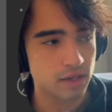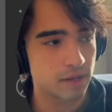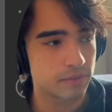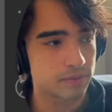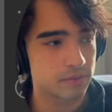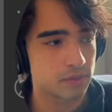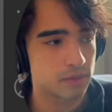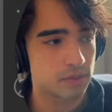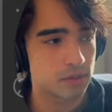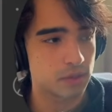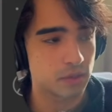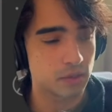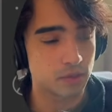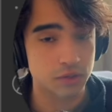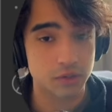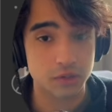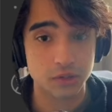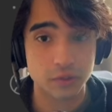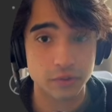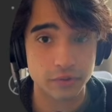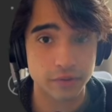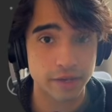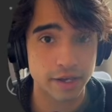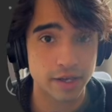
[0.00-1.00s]
I'm just going to
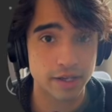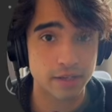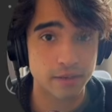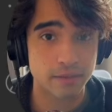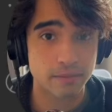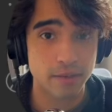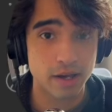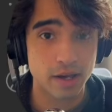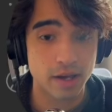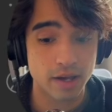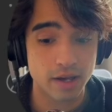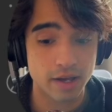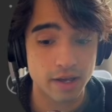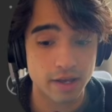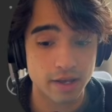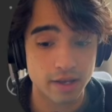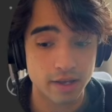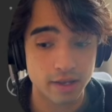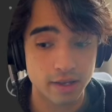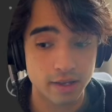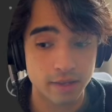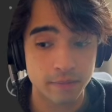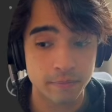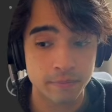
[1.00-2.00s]
create
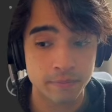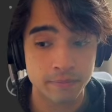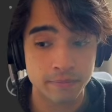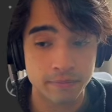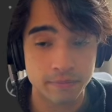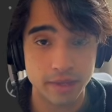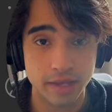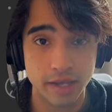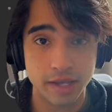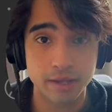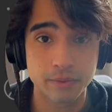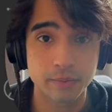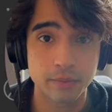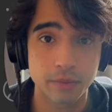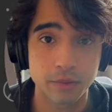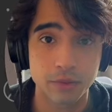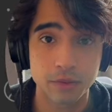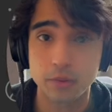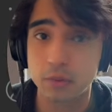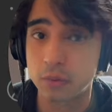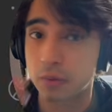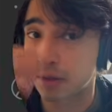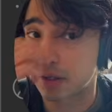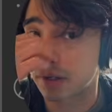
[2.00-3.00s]
my
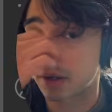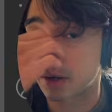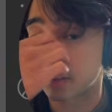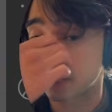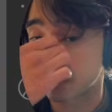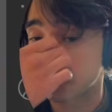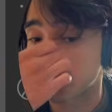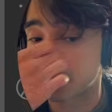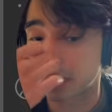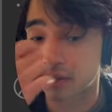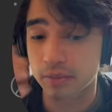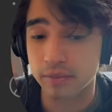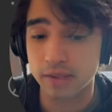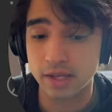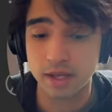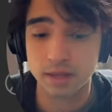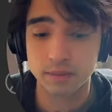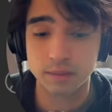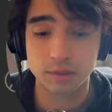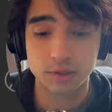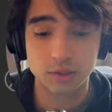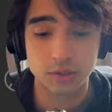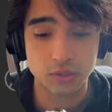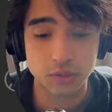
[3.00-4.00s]
input where I'm going to be
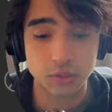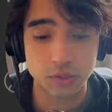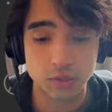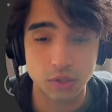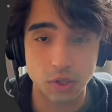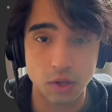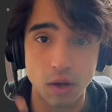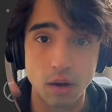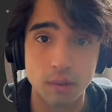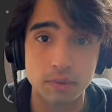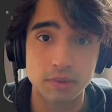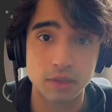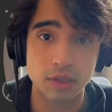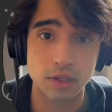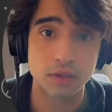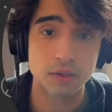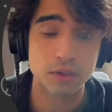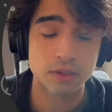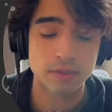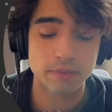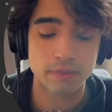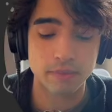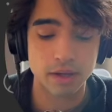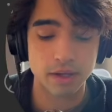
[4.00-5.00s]
able to
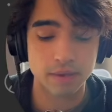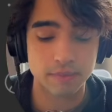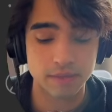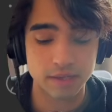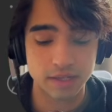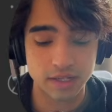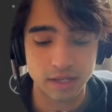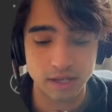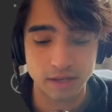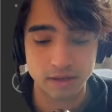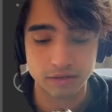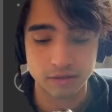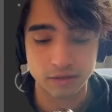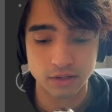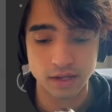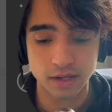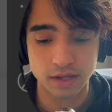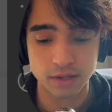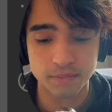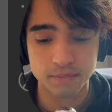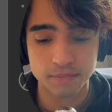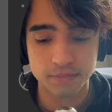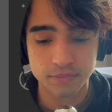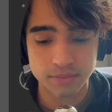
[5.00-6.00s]
upload my PDF,
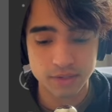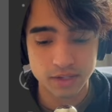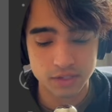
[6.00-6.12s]
okay?